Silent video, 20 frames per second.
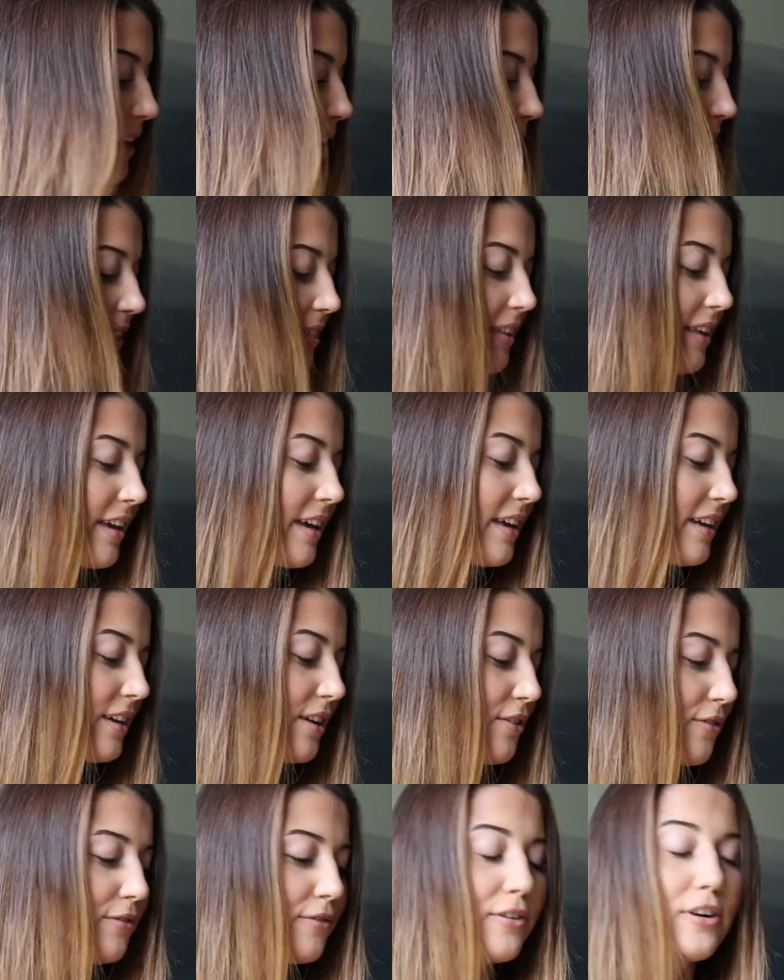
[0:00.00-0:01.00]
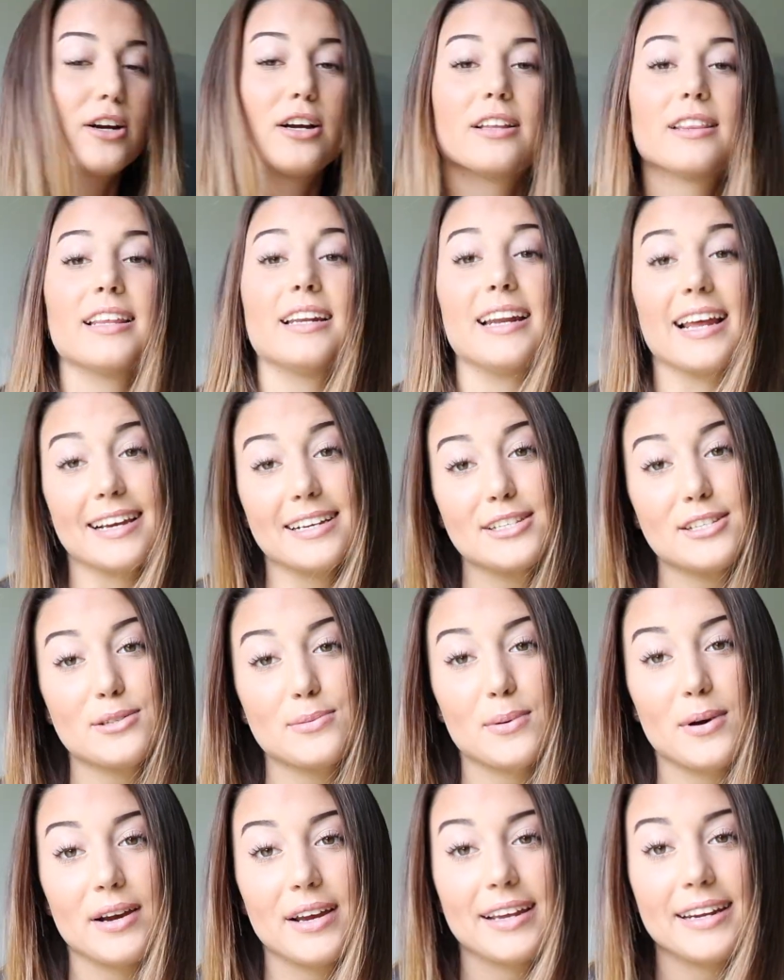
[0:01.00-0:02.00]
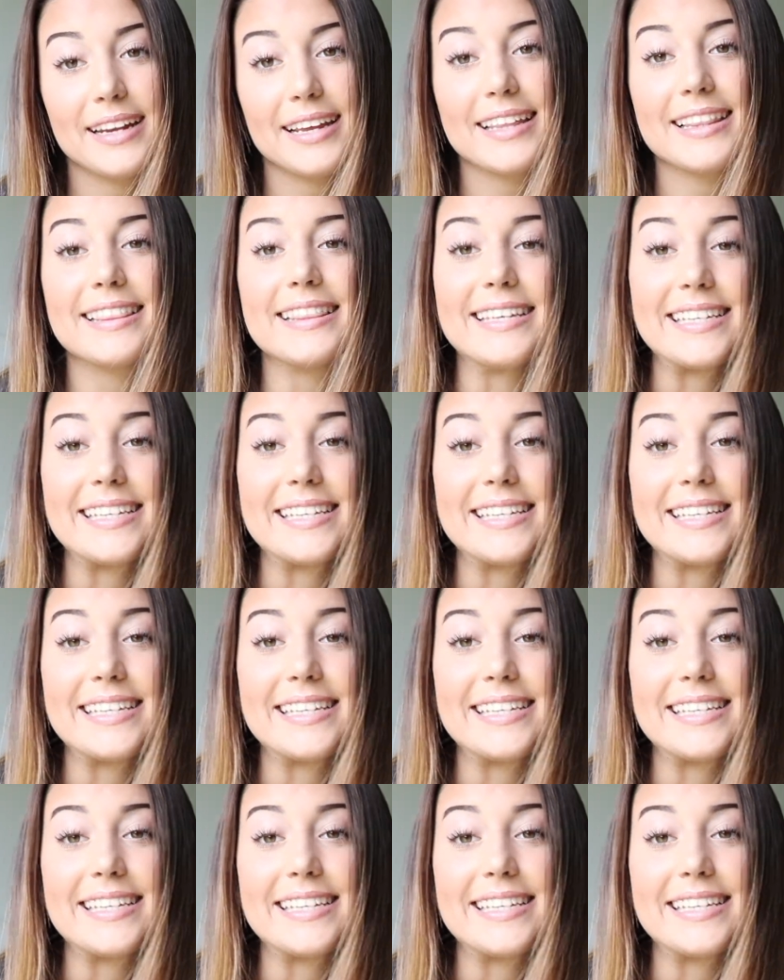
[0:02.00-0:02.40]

and then for the next one,